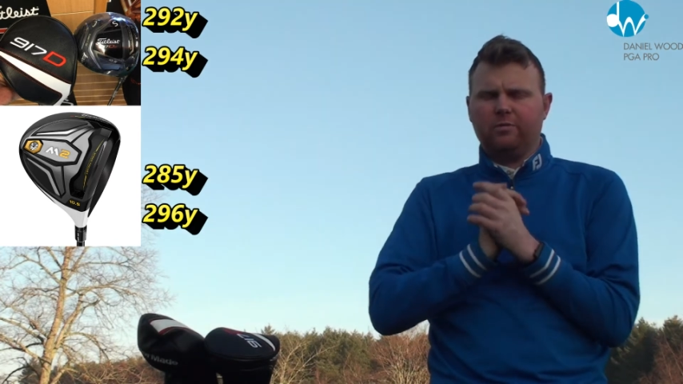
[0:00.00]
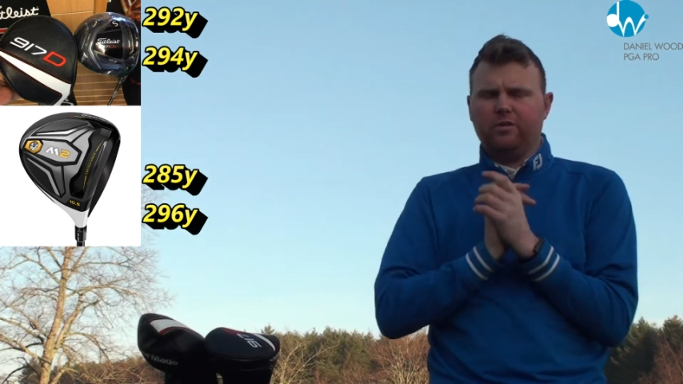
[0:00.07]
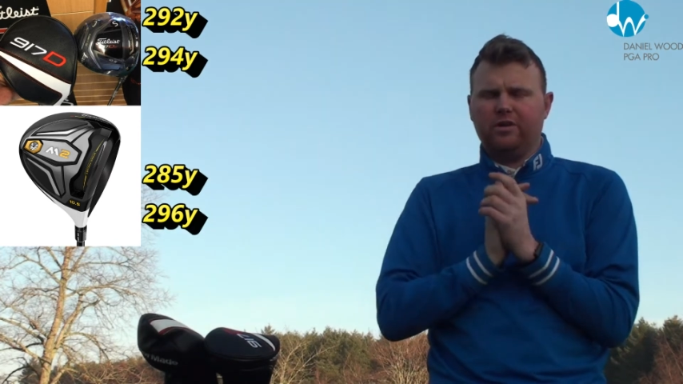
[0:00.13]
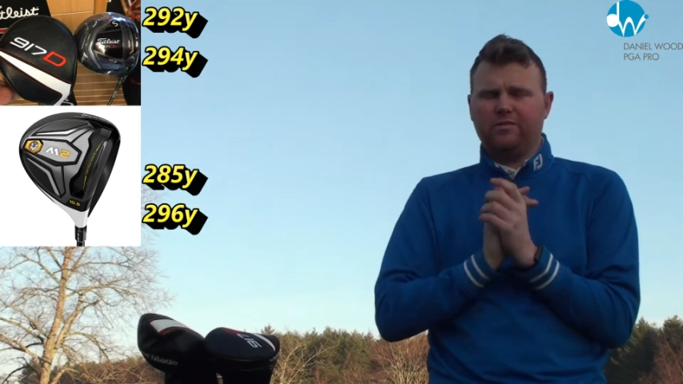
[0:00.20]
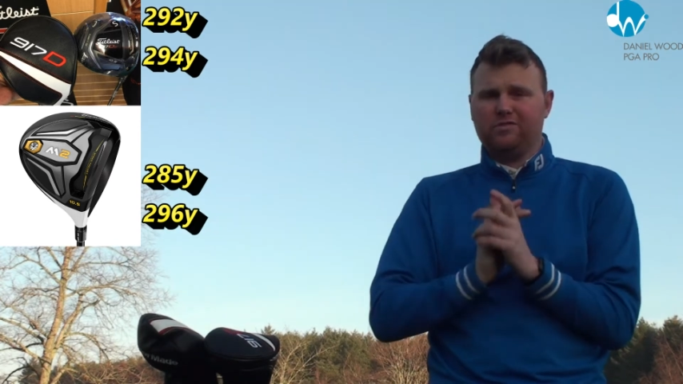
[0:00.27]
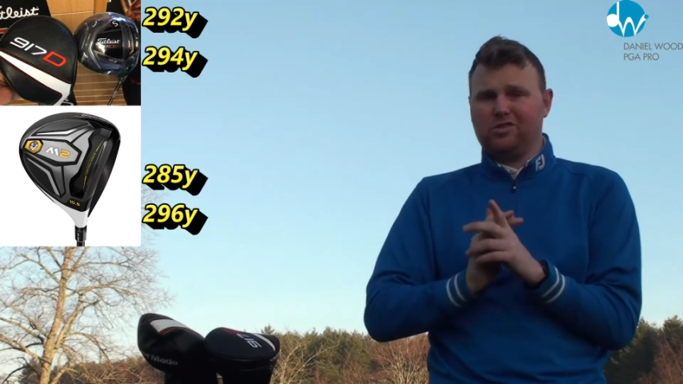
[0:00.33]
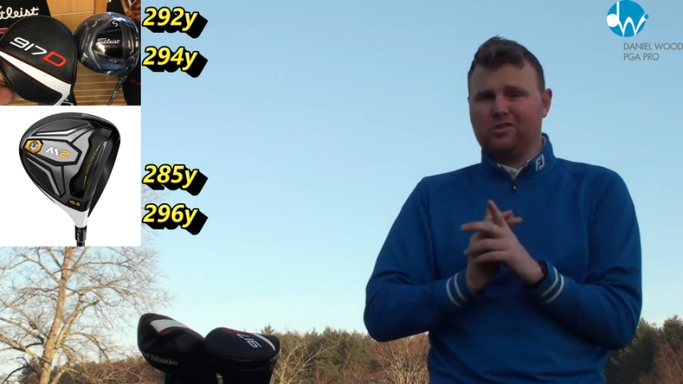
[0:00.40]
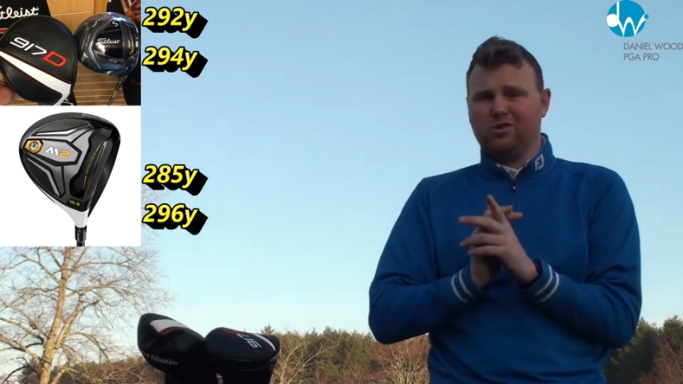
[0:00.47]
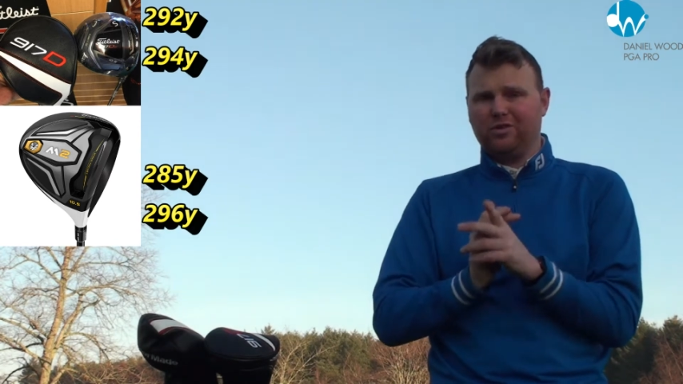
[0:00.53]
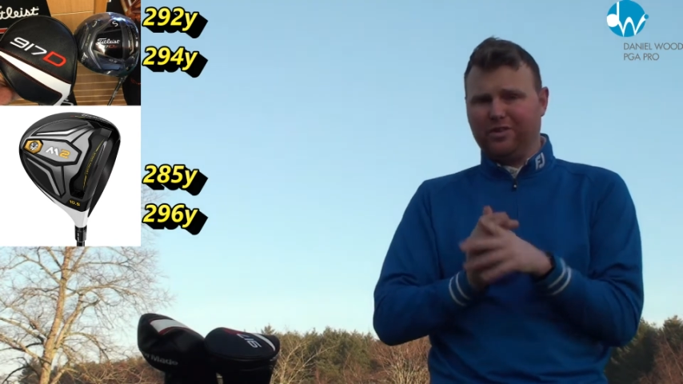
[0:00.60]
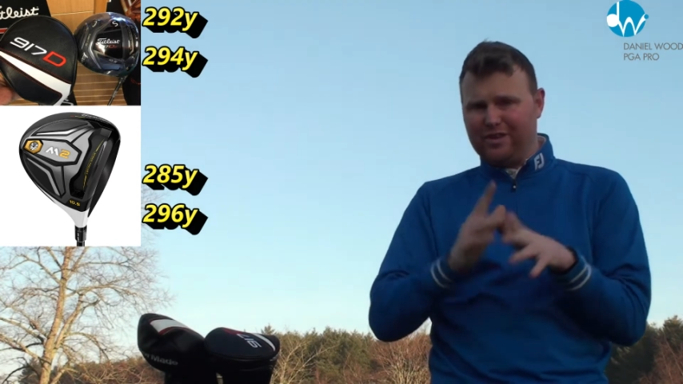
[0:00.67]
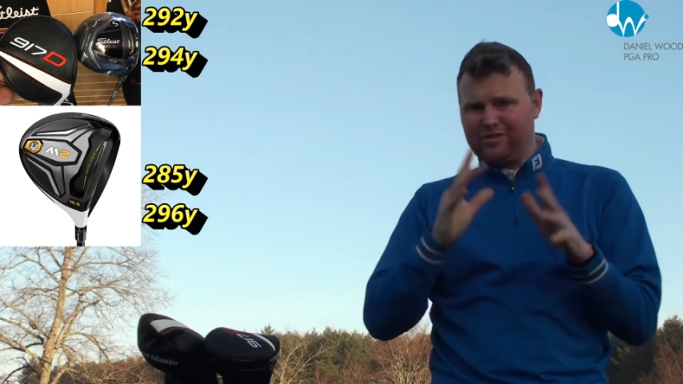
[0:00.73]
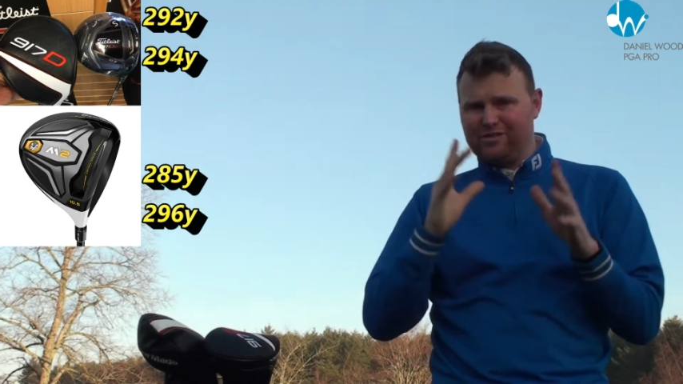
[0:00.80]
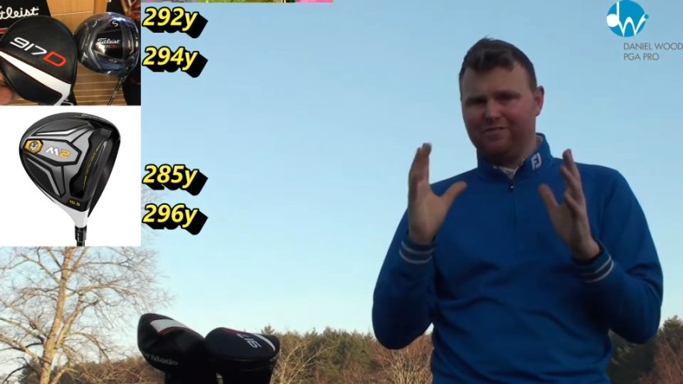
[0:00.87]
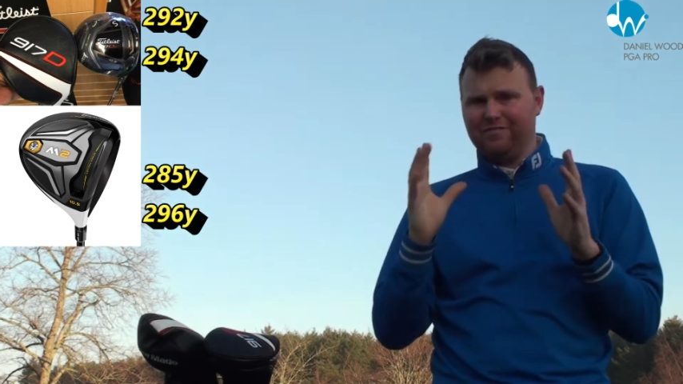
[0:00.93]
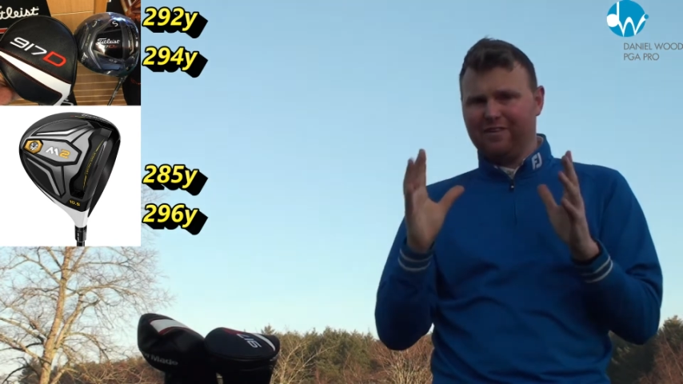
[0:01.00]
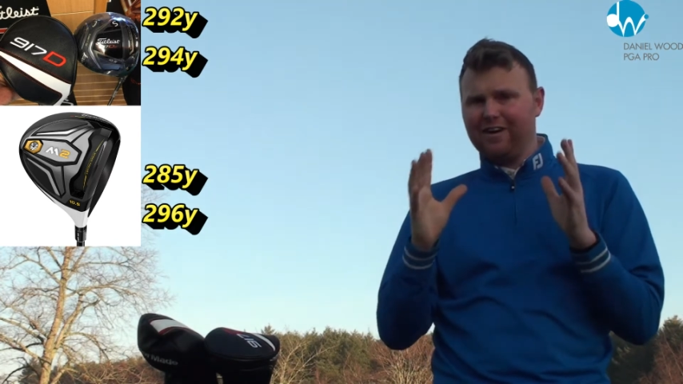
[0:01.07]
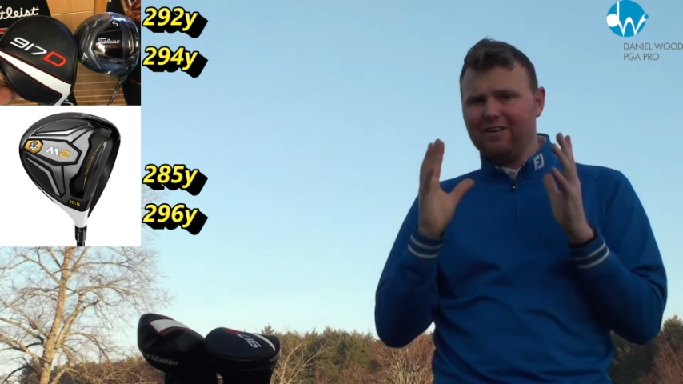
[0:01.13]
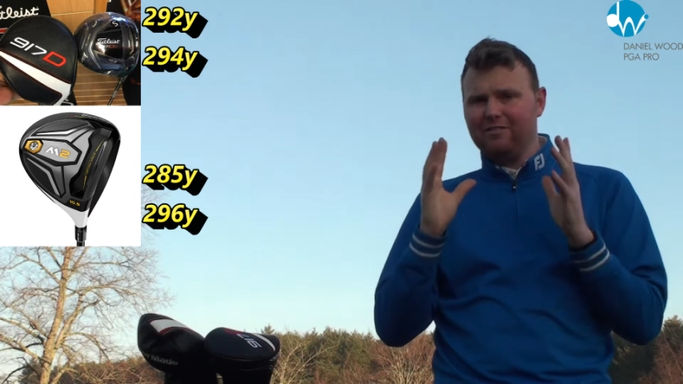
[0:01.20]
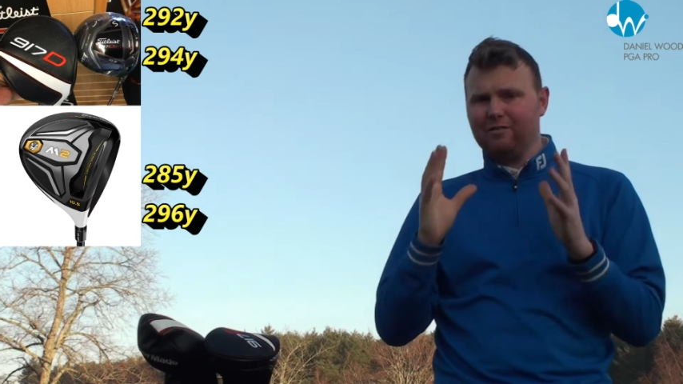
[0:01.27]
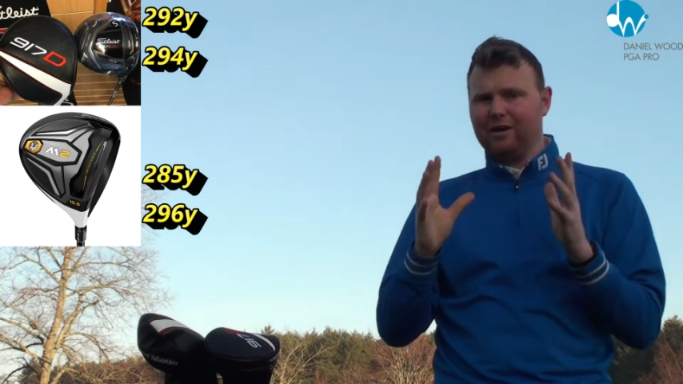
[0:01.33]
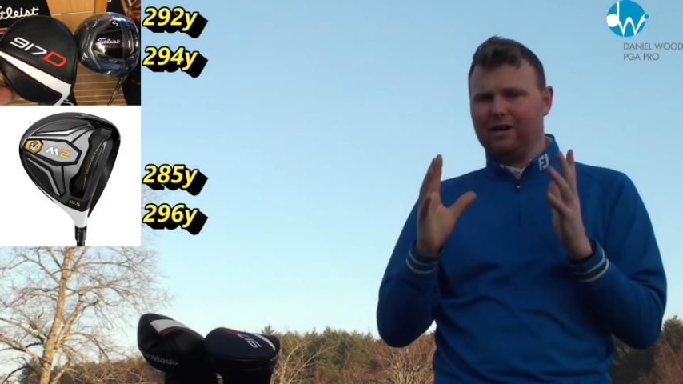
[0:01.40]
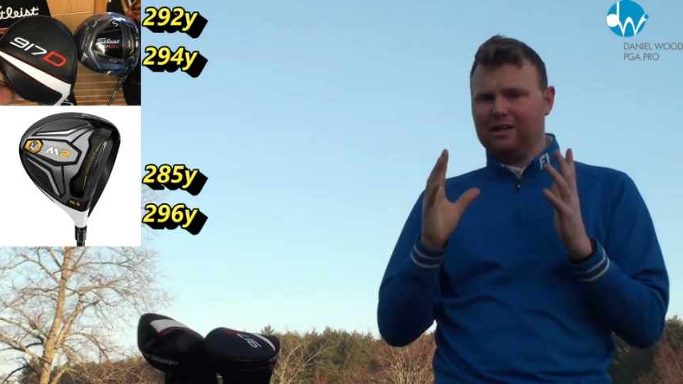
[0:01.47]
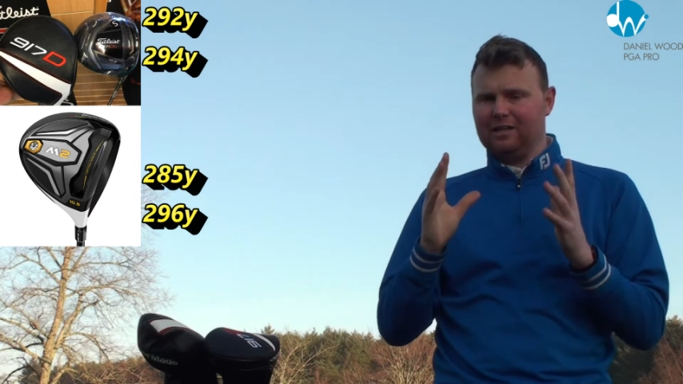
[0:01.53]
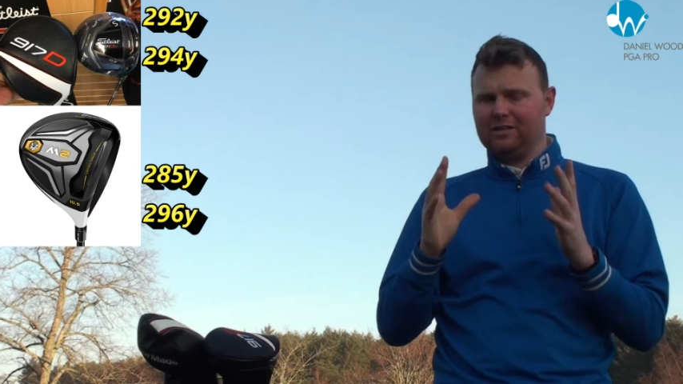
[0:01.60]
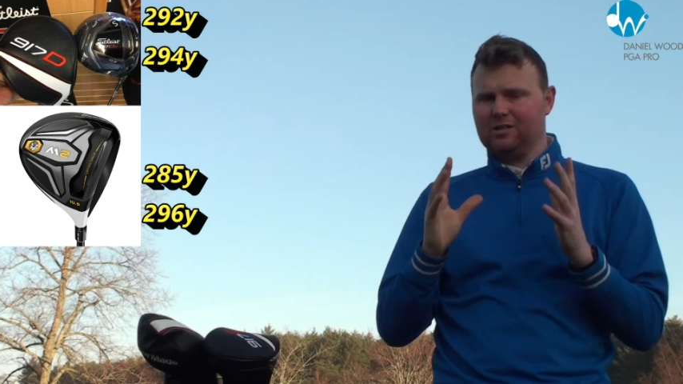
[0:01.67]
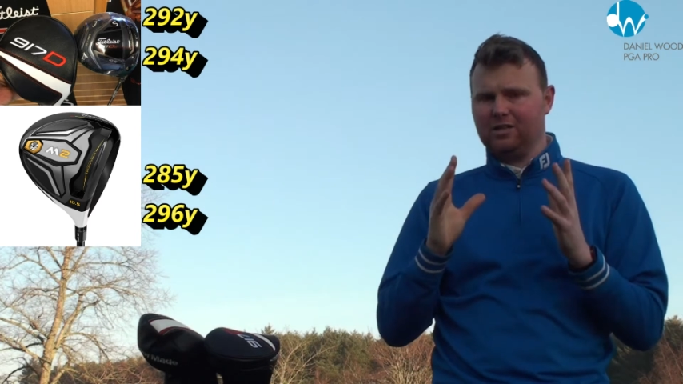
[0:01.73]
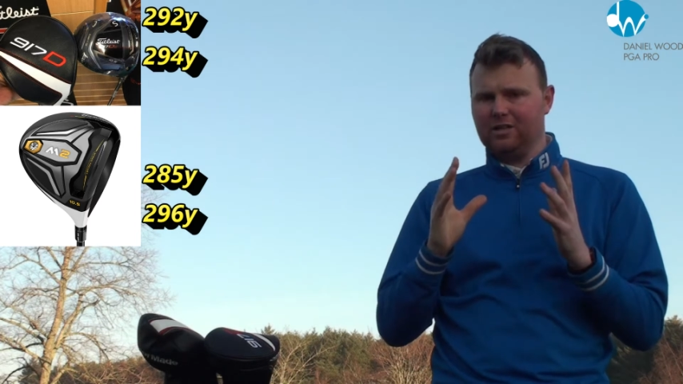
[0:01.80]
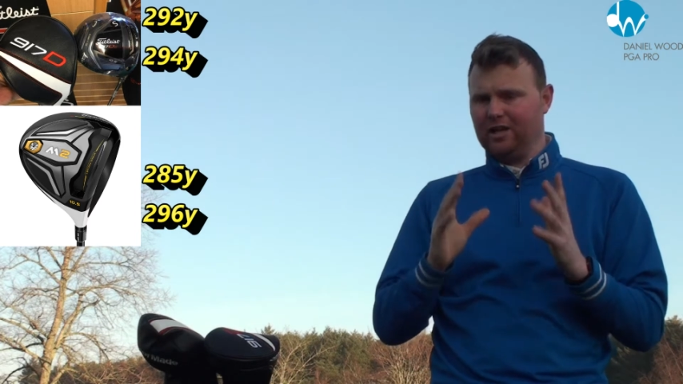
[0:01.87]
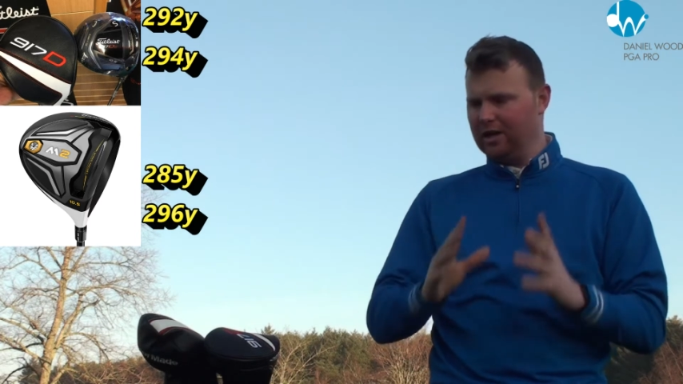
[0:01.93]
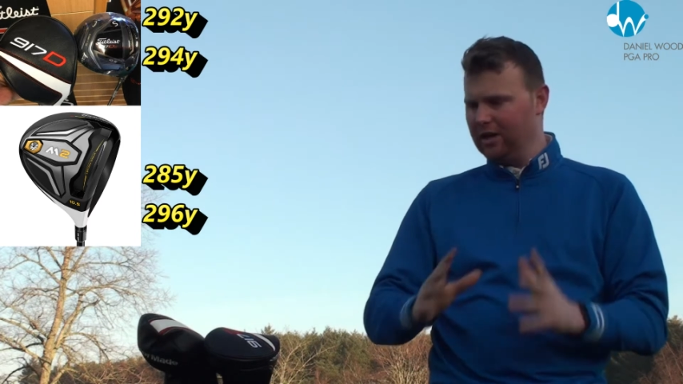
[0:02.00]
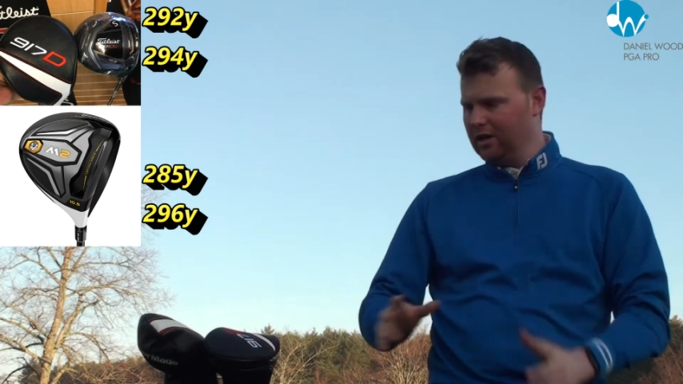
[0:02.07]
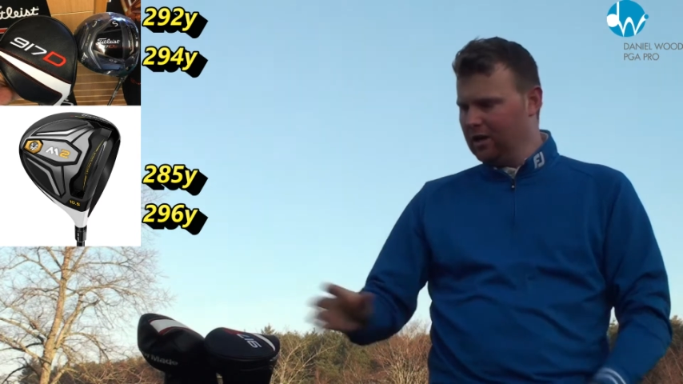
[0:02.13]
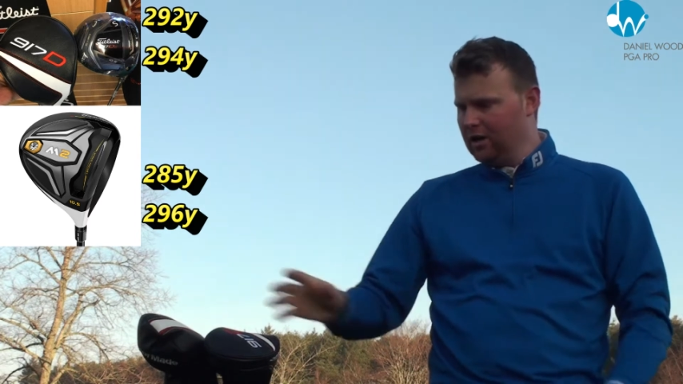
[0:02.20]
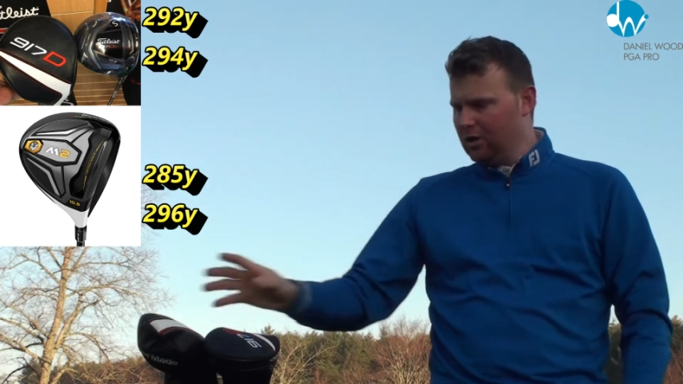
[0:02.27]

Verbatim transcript: and we have saw there's very, very little in it.